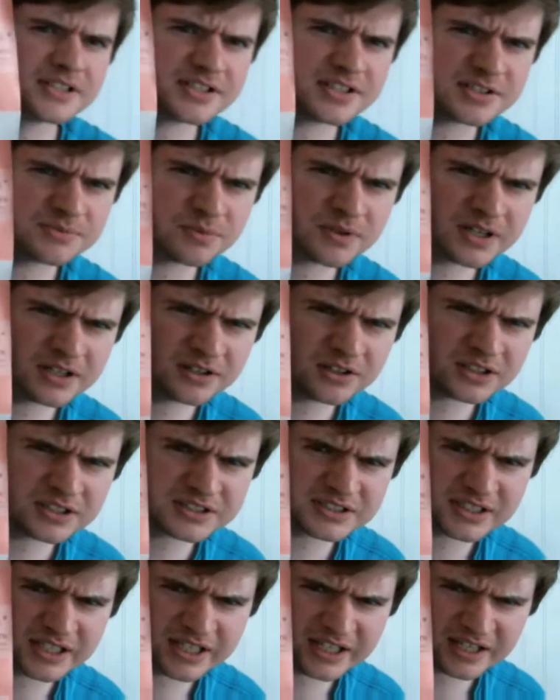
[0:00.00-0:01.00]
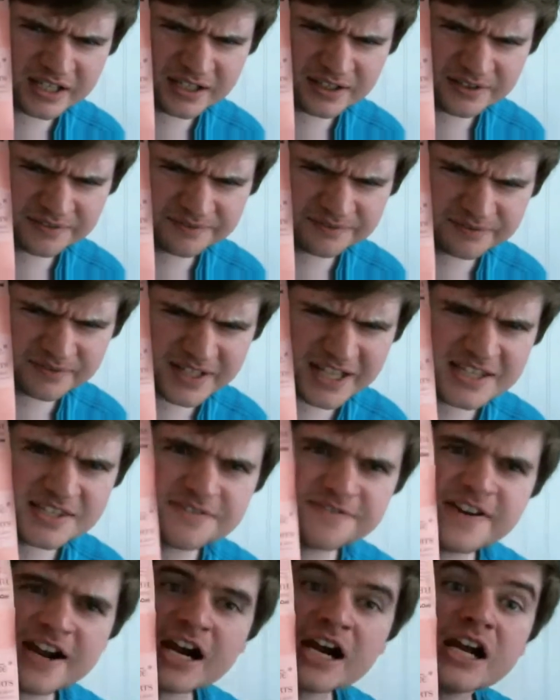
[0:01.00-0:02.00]
This is what it looks like. It's
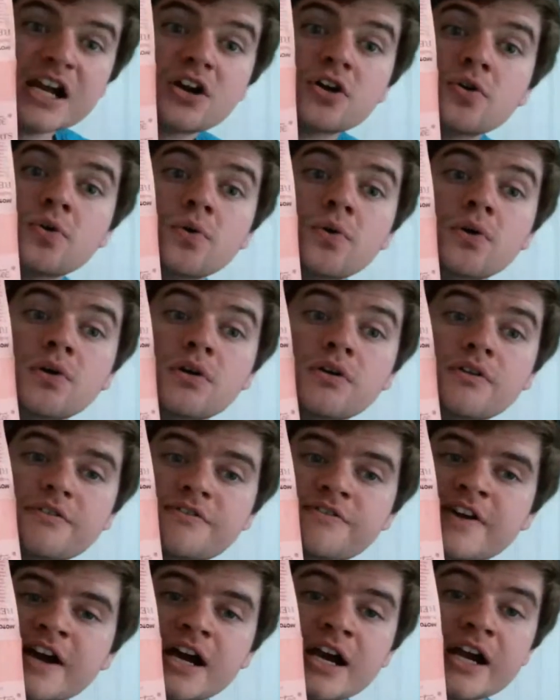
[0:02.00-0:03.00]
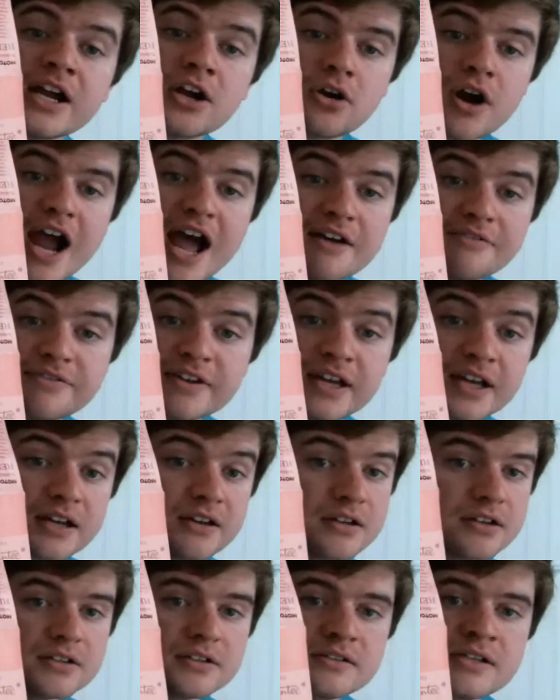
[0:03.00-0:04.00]
very cool, very graphic,
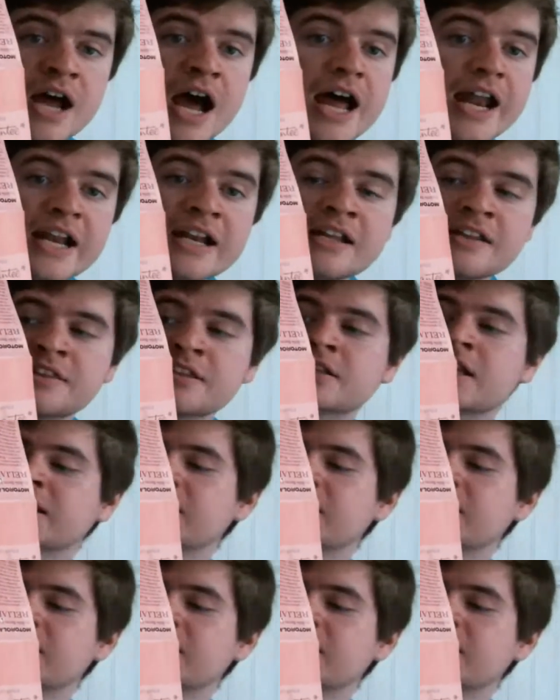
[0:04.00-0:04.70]
not anything